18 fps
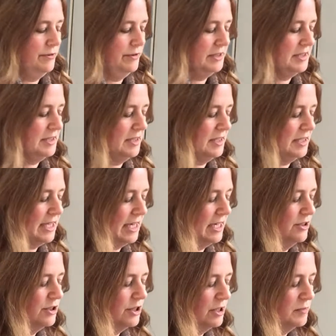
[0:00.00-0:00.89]
rest of the day
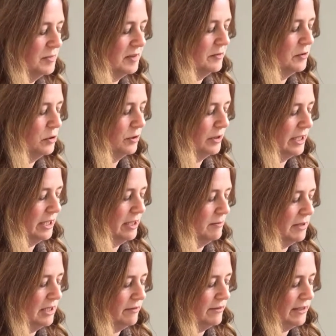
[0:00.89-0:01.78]
in terms of cooking,
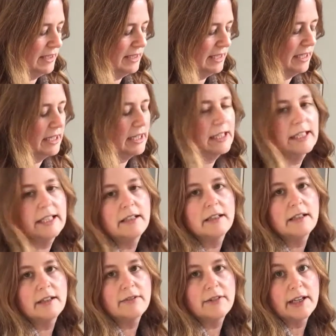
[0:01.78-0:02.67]
but if I can get it clean
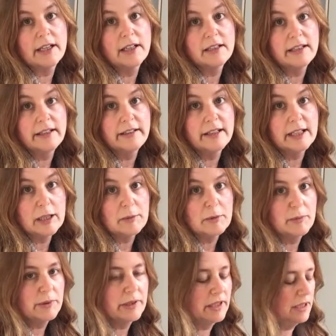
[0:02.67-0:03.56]
enough, I can clean the
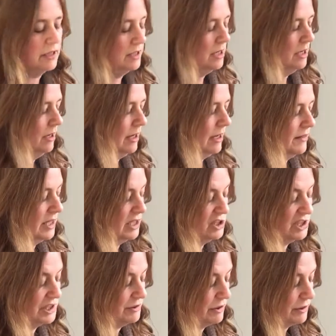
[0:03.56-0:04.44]
cupboard with it and then
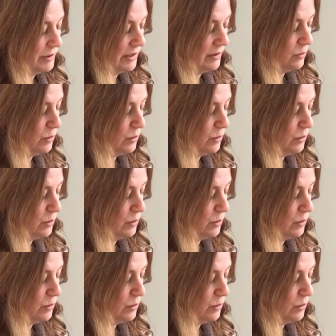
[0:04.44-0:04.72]
just throw it in the